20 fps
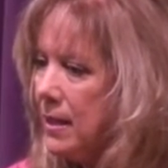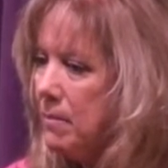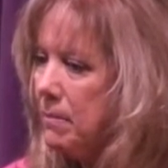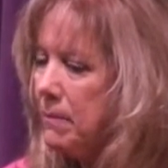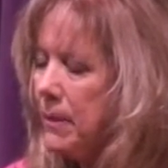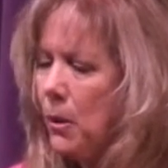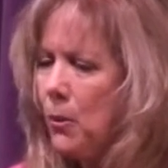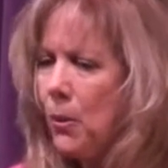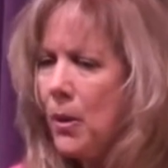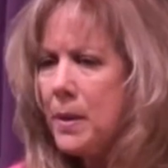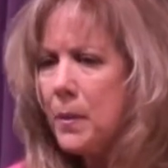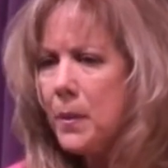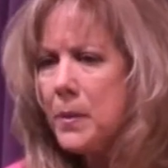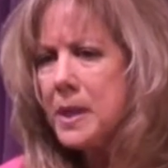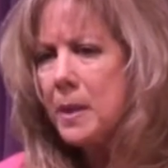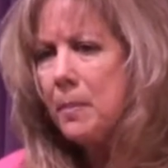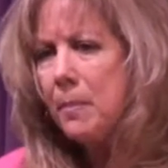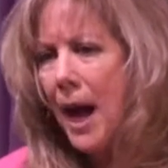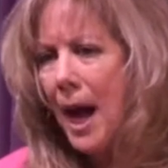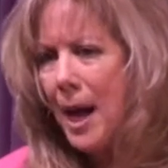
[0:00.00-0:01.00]
But what was
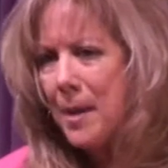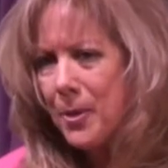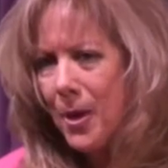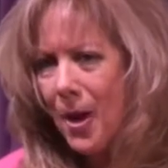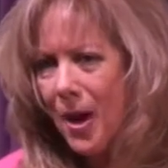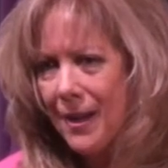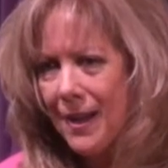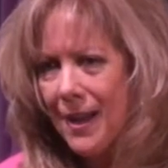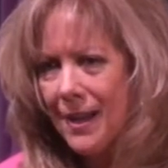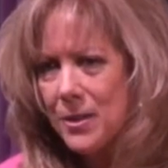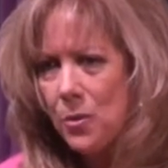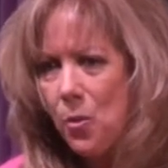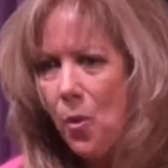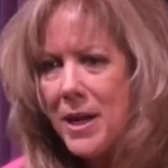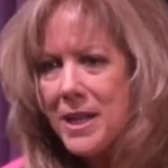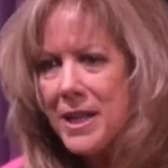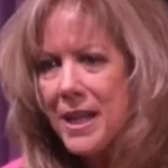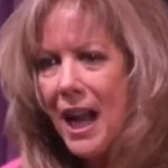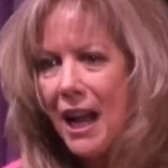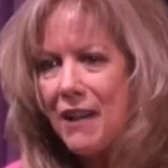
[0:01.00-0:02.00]
a byproduct?
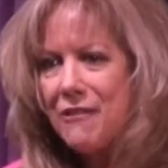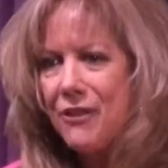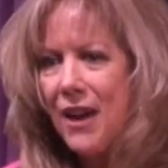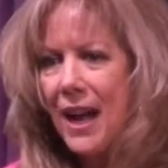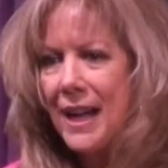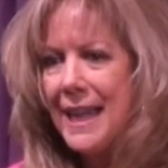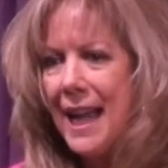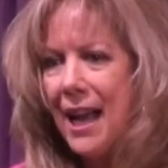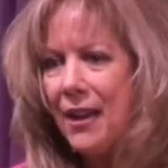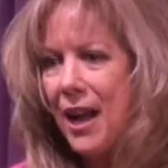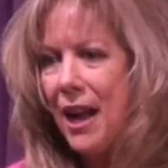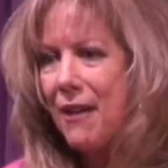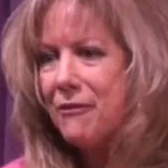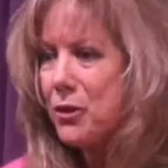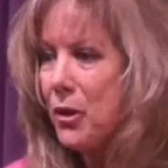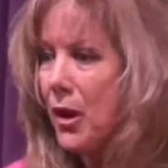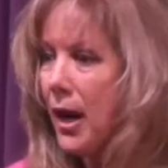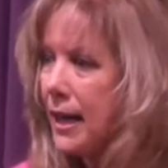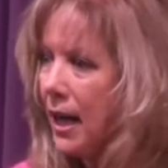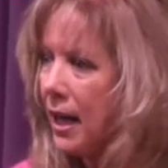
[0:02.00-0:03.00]
What did I find out
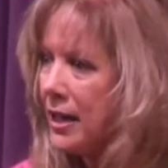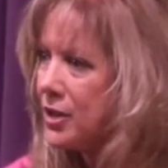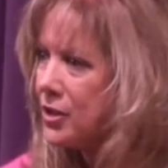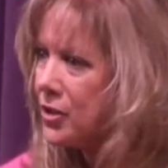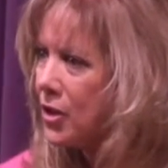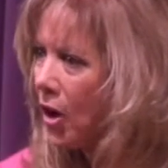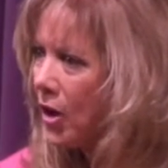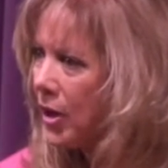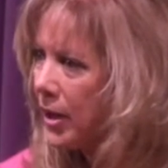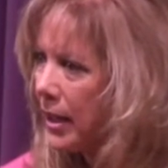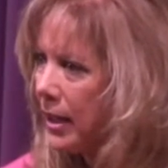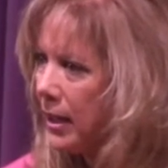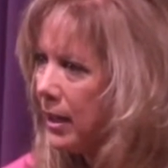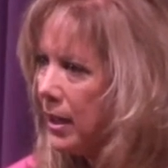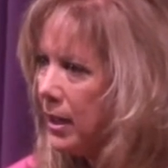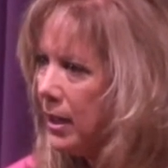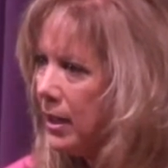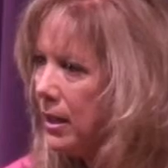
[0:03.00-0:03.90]
after I got started?